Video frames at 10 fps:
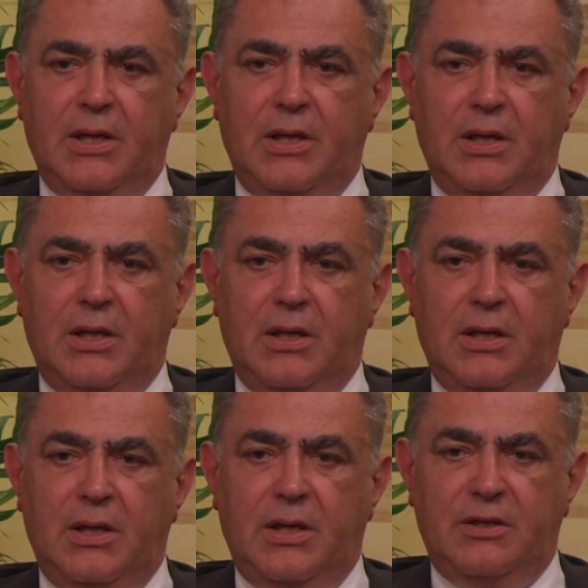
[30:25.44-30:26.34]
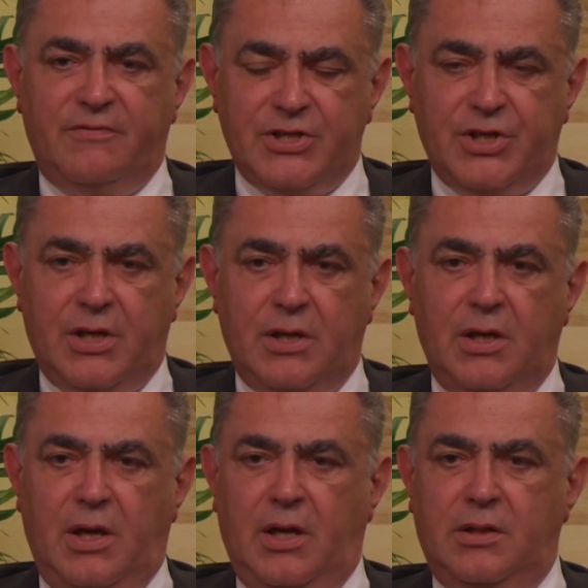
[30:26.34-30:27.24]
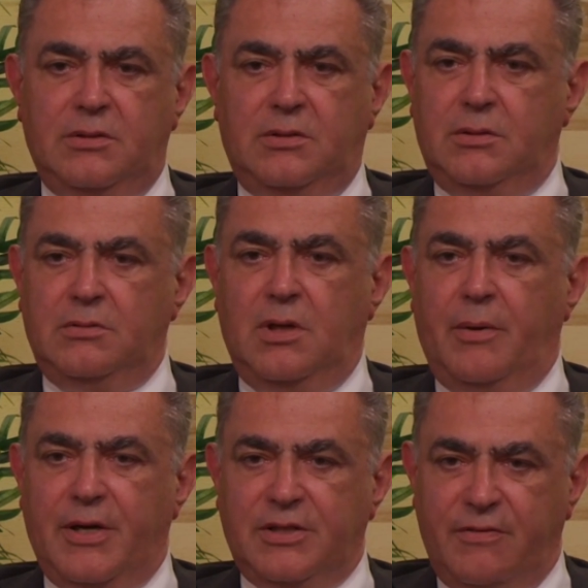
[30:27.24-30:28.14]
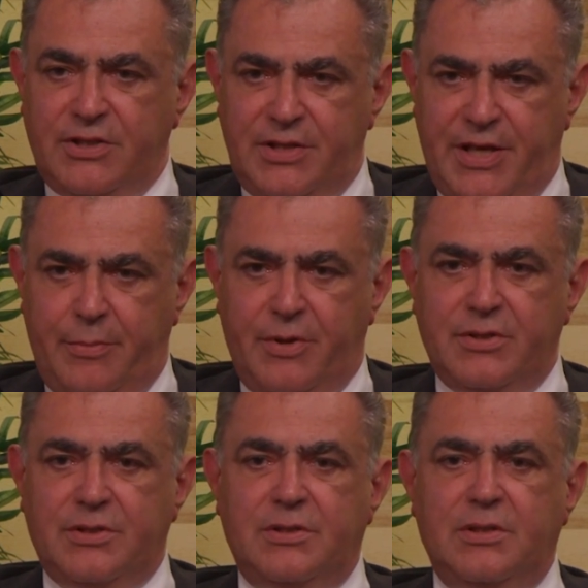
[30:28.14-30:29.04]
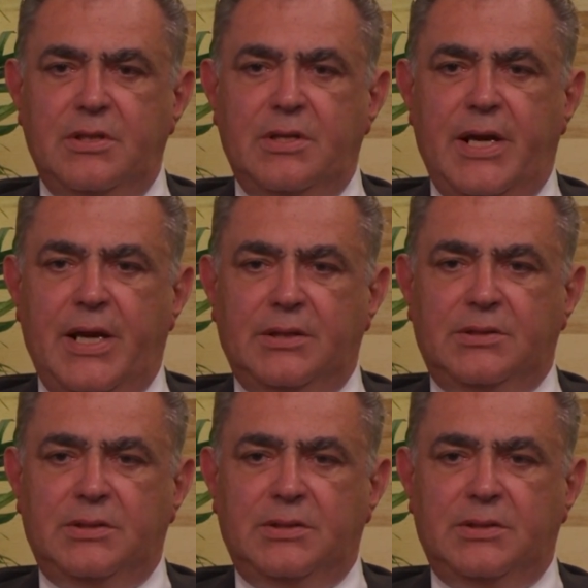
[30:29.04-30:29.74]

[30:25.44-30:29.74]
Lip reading: in Russia and amongst Russian neighbors that